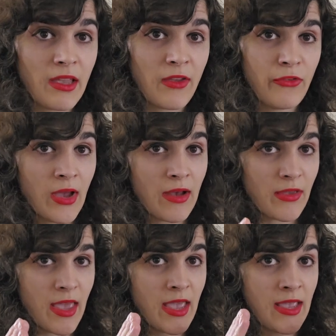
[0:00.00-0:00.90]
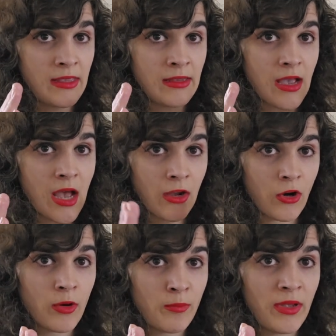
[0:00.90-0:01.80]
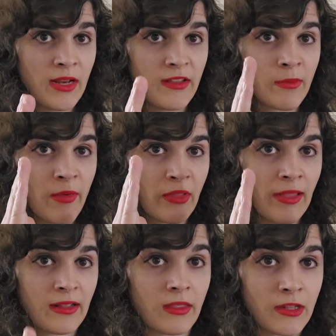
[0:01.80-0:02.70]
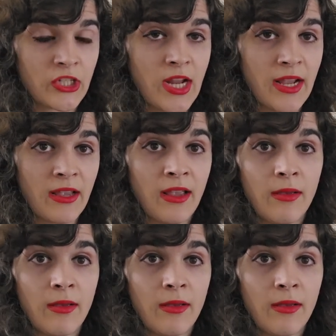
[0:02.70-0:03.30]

If you have a curb bit, it's about the length of the shank,